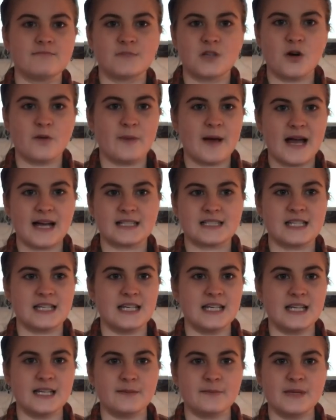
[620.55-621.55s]
go back to
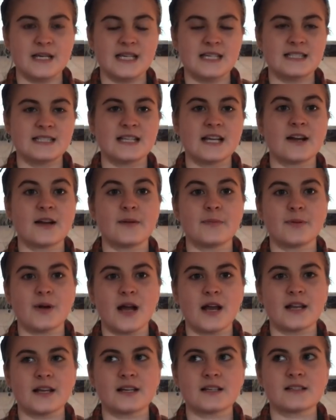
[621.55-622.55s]
eating meat and dairy
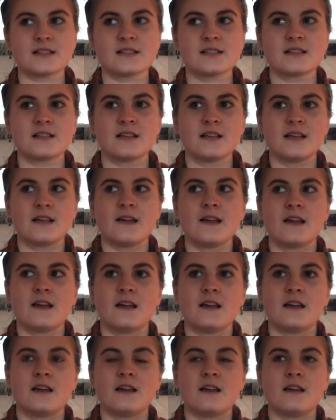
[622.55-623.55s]
products.
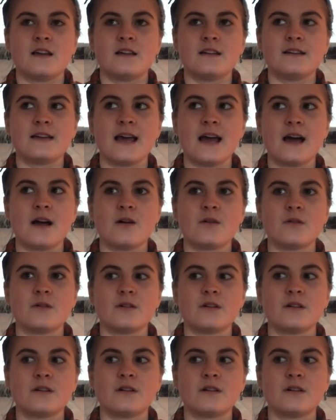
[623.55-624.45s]
Now,